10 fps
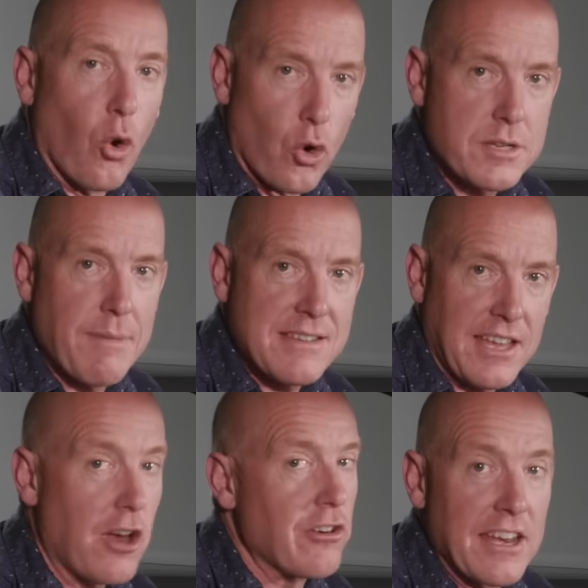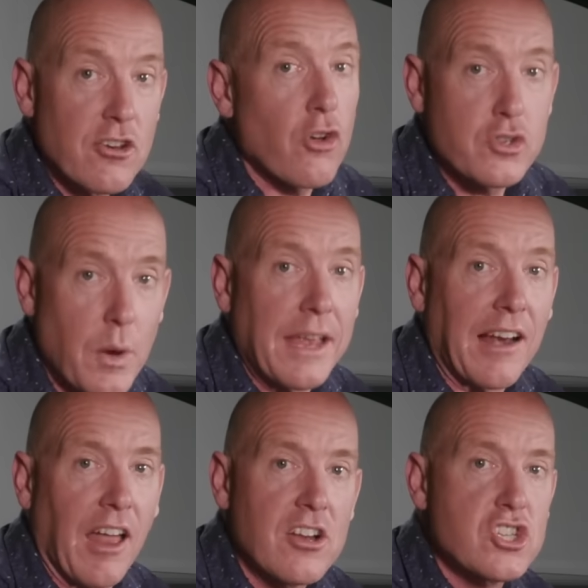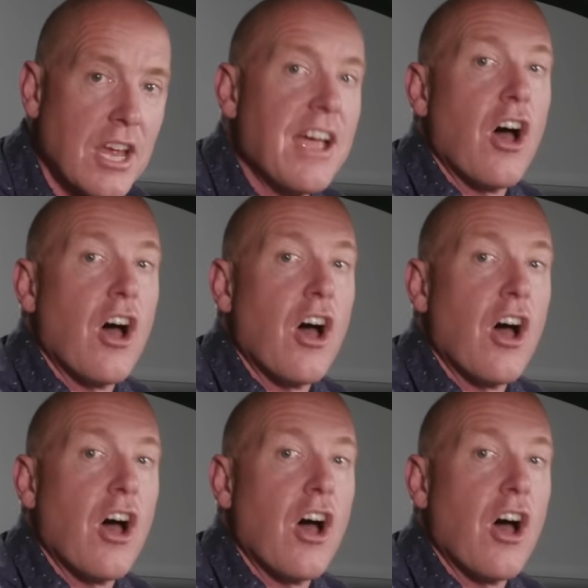automatic only, not twin clutch.